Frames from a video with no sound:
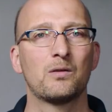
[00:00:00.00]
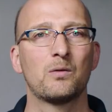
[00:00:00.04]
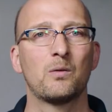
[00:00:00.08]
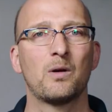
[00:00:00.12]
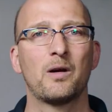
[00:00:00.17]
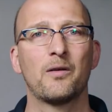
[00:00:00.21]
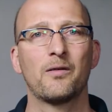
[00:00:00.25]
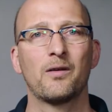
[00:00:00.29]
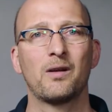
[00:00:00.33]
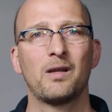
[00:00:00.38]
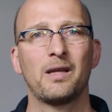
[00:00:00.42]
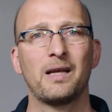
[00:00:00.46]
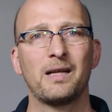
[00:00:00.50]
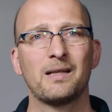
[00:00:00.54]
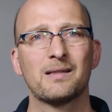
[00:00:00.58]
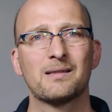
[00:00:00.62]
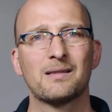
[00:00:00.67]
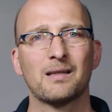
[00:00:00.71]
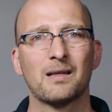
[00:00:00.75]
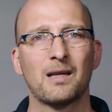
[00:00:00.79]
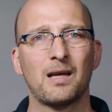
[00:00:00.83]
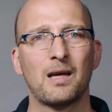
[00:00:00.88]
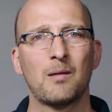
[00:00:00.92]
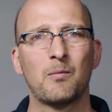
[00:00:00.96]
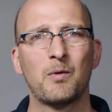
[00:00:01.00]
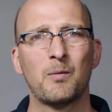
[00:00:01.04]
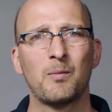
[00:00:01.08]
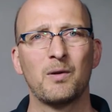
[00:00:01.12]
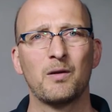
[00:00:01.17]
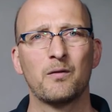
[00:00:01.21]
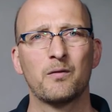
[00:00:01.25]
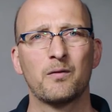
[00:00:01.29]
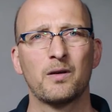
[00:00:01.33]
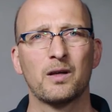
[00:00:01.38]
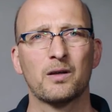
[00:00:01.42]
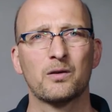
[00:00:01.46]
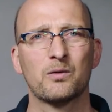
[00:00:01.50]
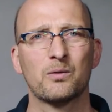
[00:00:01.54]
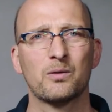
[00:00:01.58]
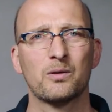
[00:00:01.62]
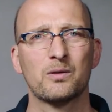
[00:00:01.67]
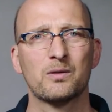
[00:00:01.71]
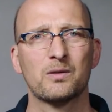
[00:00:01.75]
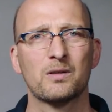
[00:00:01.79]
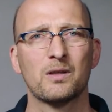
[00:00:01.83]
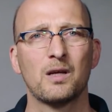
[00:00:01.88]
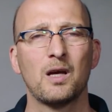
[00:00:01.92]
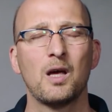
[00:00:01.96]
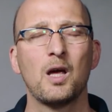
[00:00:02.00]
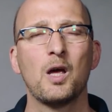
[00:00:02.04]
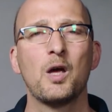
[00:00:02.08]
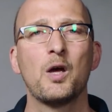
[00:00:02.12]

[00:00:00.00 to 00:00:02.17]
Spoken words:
to other lens and camera manufacturers,